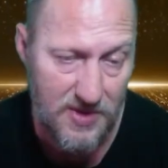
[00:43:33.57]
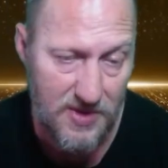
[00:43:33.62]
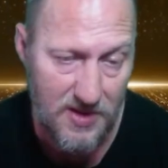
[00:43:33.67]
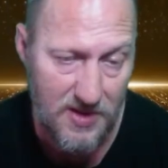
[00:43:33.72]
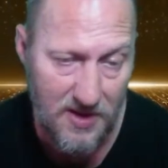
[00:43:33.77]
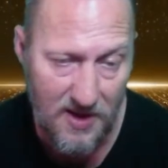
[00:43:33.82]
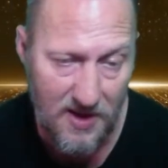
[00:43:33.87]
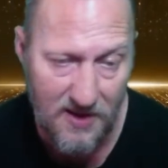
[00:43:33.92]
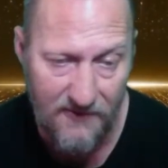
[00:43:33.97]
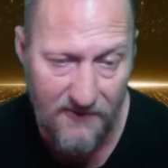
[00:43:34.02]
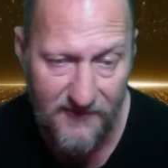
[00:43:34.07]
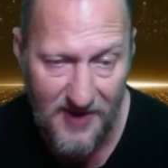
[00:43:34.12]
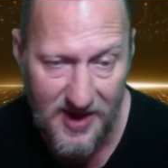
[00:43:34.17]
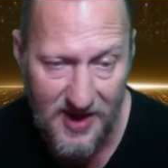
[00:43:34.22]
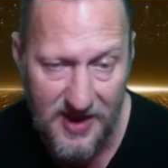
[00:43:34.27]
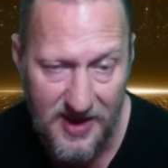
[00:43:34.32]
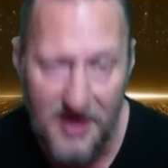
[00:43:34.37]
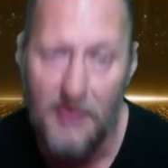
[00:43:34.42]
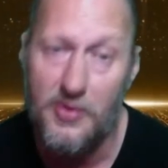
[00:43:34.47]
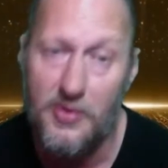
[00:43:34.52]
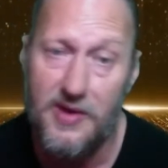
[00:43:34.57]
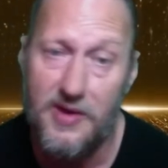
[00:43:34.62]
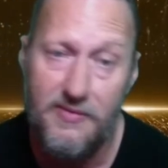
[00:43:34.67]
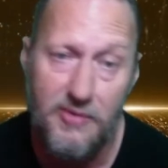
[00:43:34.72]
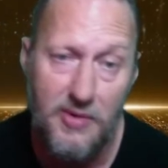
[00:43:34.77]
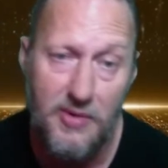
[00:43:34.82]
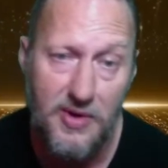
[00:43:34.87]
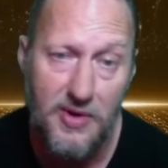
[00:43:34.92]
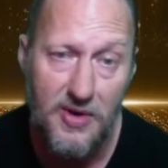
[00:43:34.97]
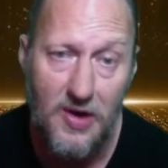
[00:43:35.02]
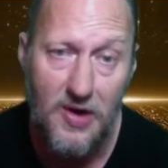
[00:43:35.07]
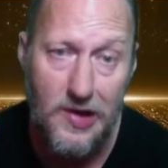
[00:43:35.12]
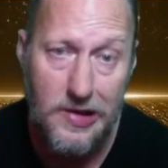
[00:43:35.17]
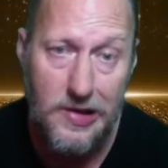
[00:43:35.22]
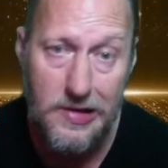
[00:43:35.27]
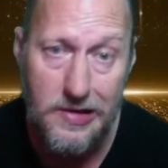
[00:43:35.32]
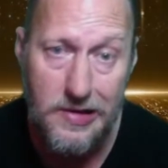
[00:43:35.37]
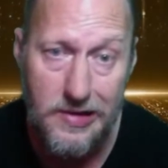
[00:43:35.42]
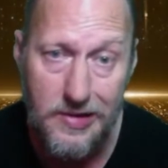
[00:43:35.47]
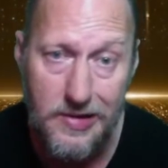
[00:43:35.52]
affiliate, whatever you want to call it,
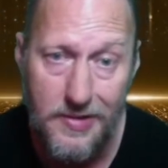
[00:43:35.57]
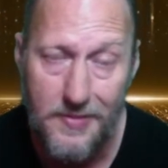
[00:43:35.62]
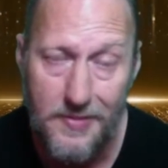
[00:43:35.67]
you know.